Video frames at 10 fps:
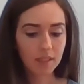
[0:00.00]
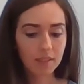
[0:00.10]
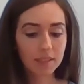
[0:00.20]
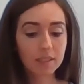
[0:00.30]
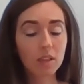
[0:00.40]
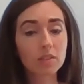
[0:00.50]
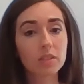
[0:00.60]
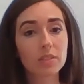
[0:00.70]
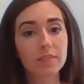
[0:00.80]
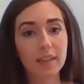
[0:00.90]
This can
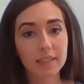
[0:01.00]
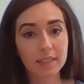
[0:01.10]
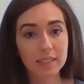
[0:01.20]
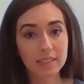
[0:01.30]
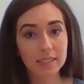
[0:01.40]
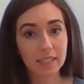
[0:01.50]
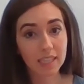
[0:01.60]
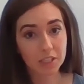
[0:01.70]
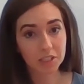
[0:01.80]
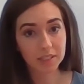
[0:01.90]
also affect their
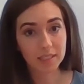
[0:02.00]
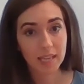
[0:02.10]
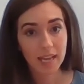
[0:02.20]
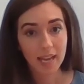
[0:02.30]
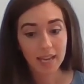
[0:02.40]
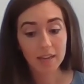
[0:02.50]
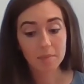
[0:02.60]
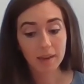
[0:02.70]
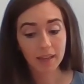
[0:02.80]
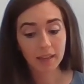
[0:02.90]
insulation, and it
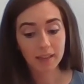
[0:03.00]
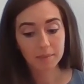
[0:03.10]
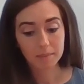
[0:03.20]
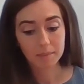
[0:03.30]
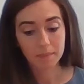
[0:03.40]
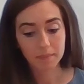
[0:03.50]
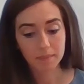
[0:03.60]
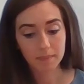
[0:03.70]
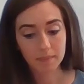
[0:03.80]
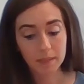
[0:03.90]
may
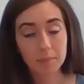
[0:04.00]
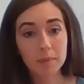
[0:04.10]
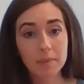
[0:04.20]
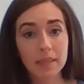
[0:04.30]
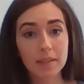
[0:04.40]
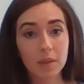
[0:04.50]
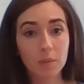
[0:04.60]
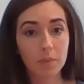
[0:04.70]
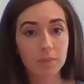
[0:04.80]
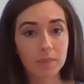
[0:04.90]
implement
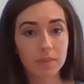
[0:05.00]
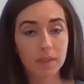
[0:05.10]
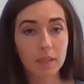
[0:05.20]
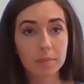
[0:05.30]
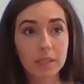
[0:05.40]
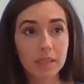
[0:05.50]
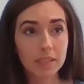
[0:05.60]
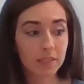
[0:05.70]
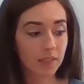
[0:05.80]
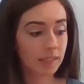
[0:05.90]
their
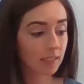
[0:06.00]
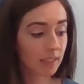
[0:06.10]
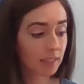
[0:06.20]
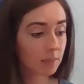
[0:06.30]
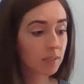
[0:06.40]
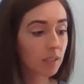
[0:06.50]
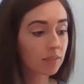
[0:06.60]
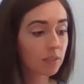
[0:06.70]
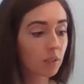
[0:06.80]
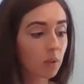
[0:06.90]
ability to insulate
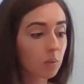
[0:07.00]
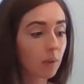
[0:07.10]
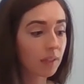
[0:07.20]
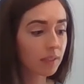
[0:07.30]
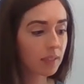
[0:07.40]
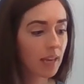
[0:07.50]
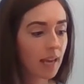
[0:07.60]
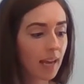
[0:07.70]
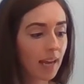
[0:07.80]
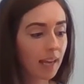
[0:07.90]
themselves in cold weather,
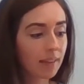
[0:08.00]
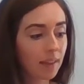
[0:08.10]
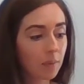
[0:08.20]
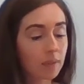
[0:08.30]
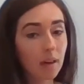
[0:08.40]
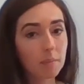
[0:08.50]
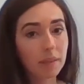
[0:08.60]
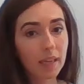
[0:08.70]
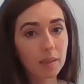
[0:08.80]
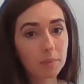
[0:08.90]
and they would not
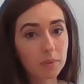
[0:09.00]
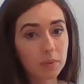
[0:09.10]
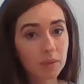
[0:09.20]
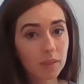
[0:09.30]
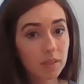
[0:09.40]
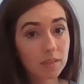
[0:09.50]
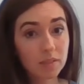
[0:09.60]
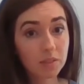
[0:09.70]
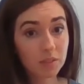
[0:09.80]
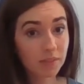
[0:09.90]
be able
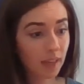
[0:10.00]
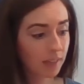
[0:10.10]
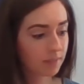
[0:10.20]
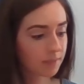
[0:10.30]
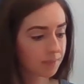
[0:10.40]
to survive.